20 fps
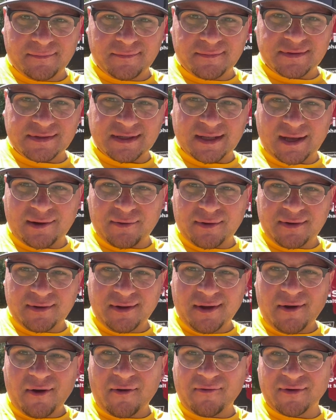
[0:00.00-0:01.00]
see that
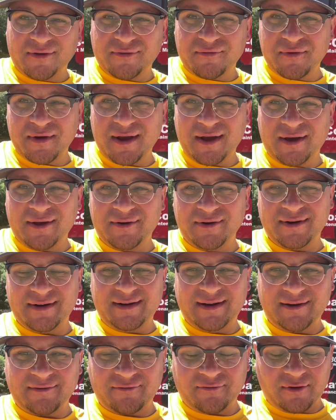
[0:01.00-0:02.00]
one? Over 300
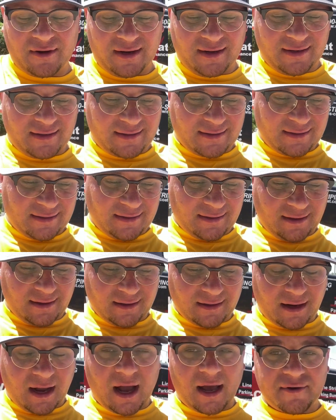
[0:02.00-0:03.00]
different
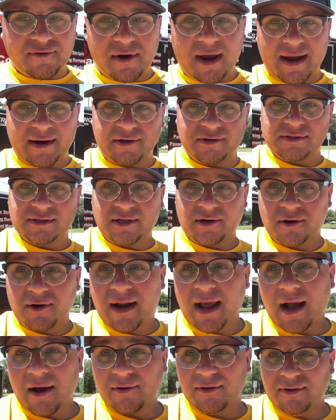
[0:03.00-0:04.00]
contractors that are
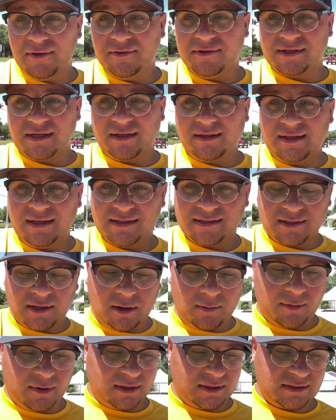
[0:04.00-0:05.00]
now using these
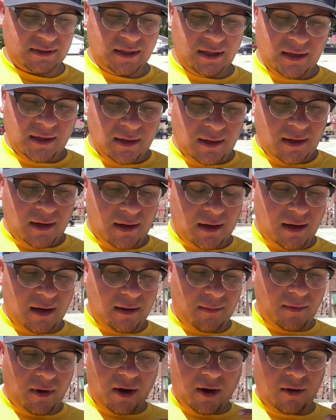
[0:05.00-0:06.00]
numbers
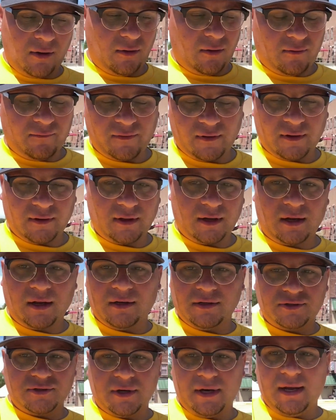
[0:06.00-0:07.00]
um, all over the
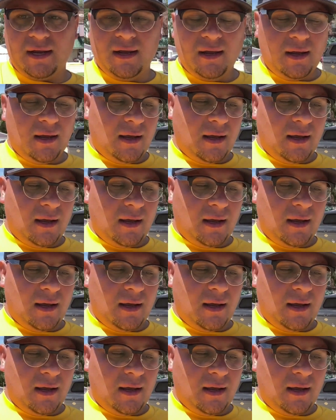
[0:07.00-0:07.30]
country.